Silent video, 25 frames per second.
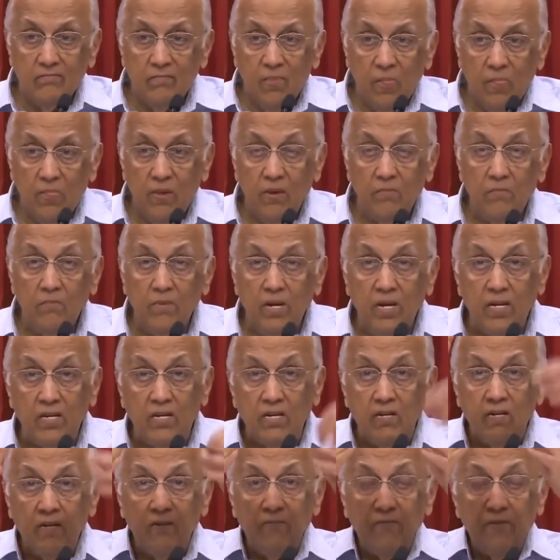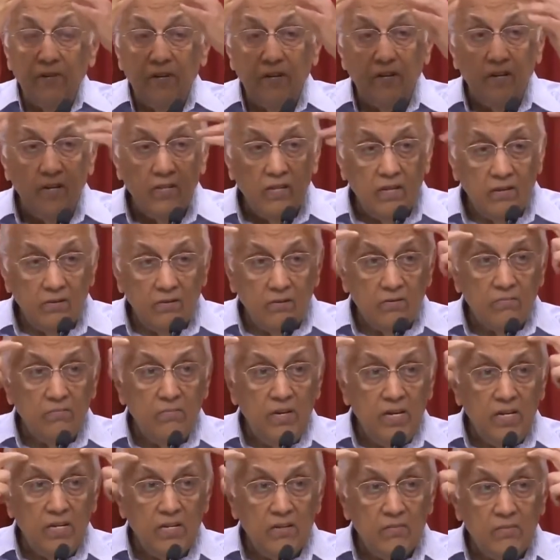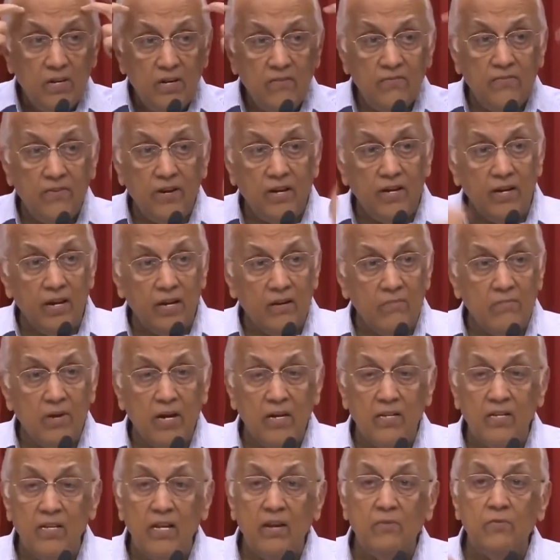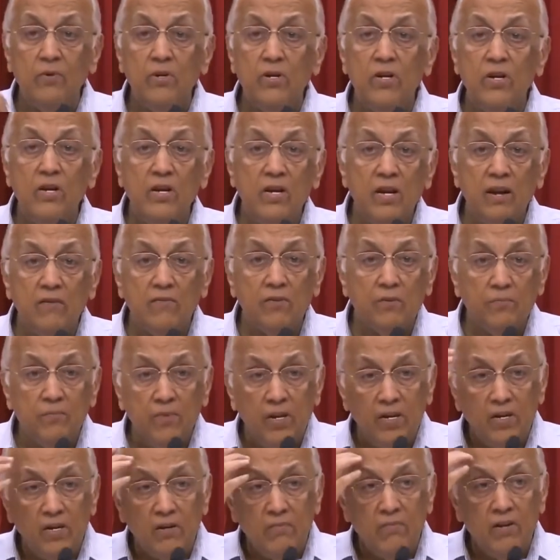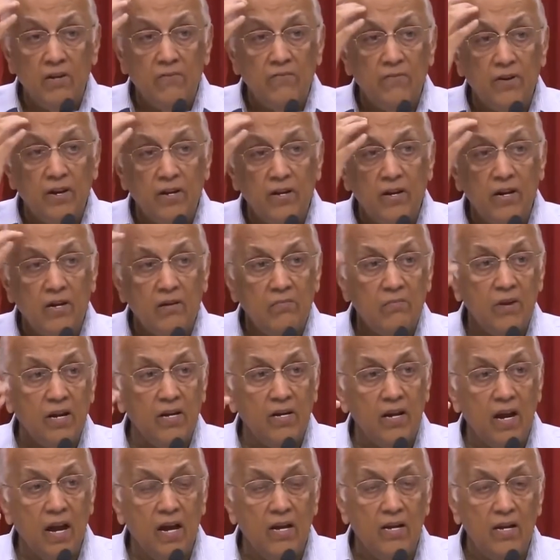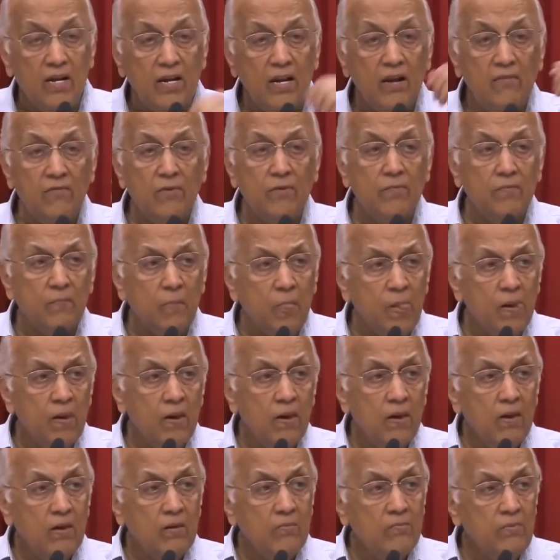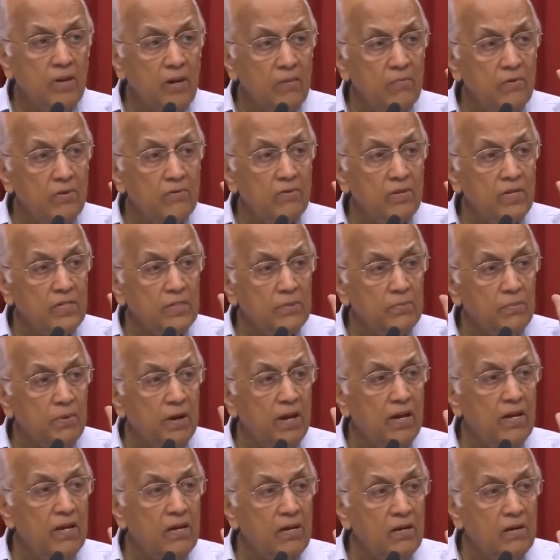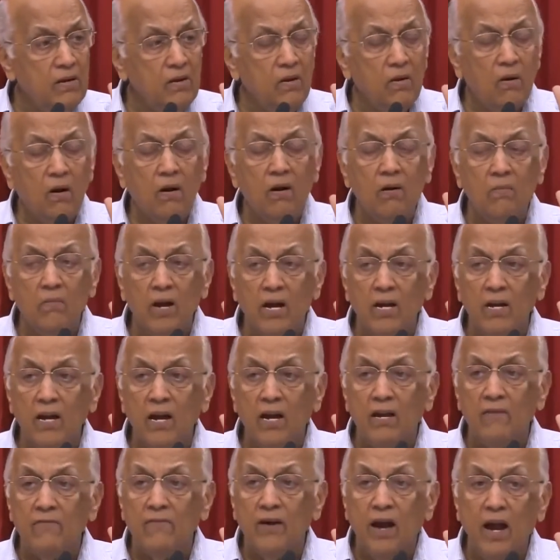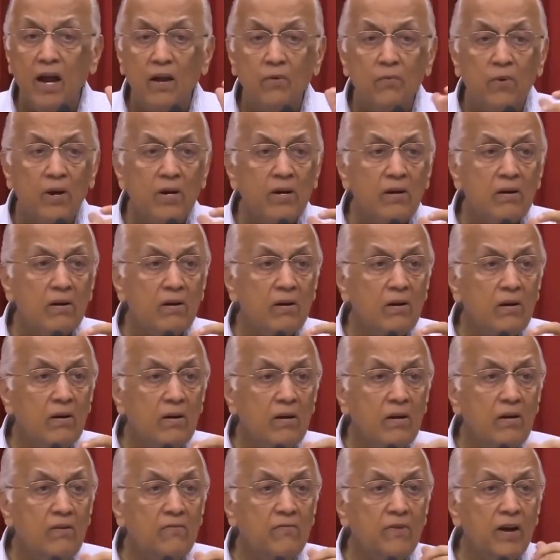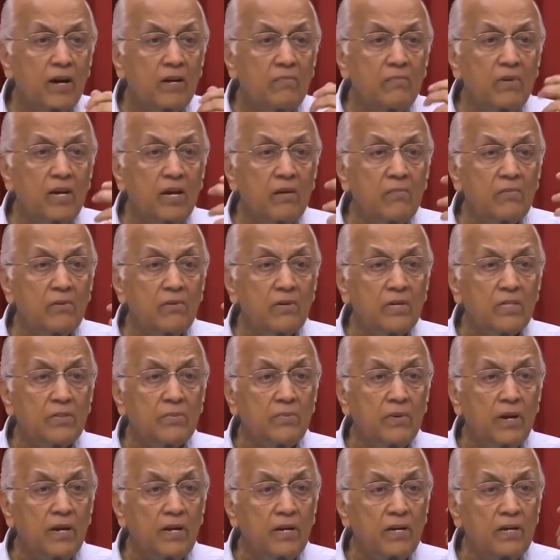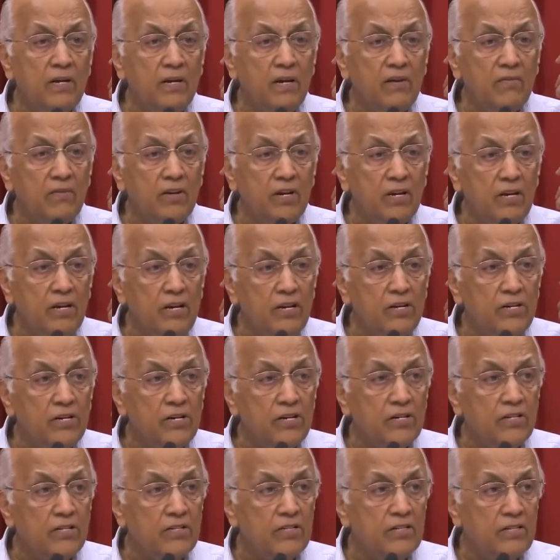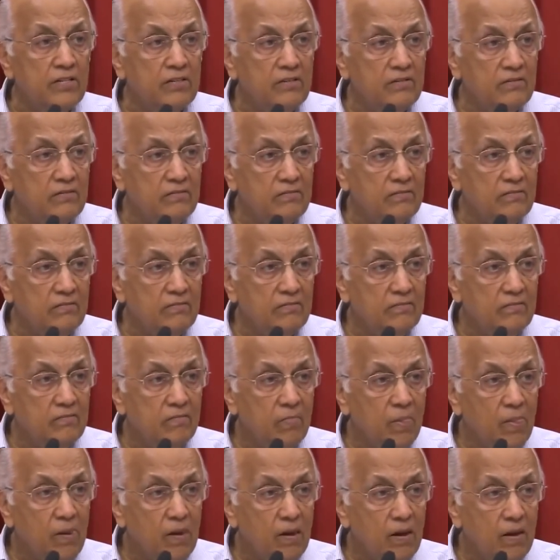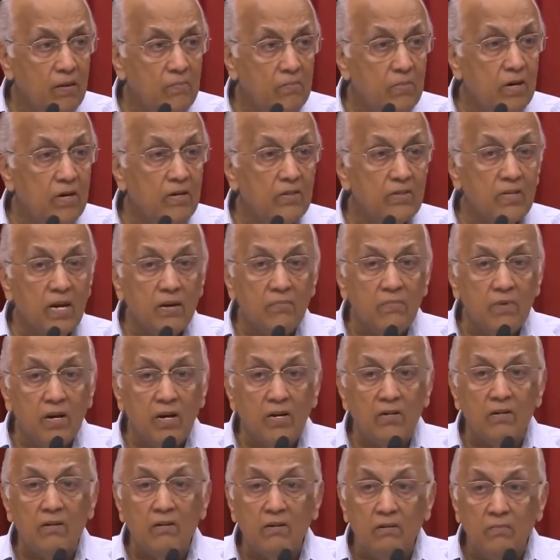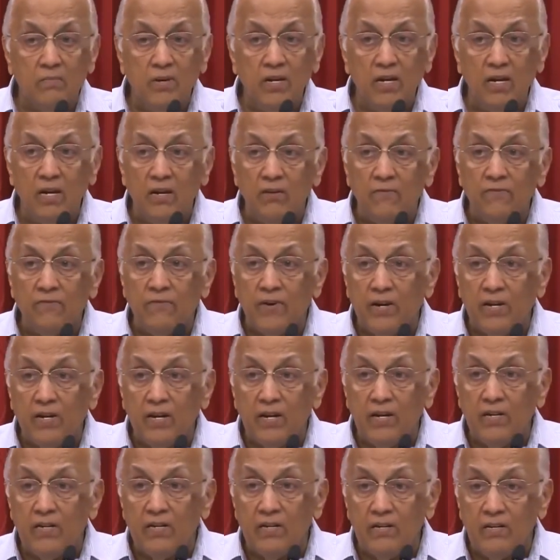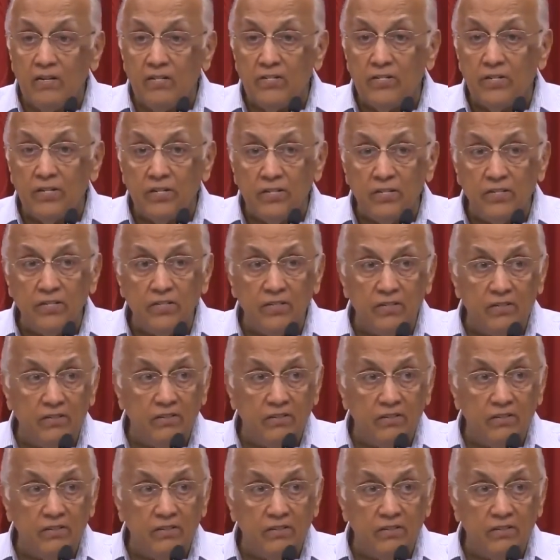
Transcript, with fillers: They meet at infinity. They don't meet in my finite mind. They will never meet in my finite mind. I'll never be able to explain it all my life. I wonder if I'll be able to explain it even in eternity. Because I'm not going to be infinite in eternity.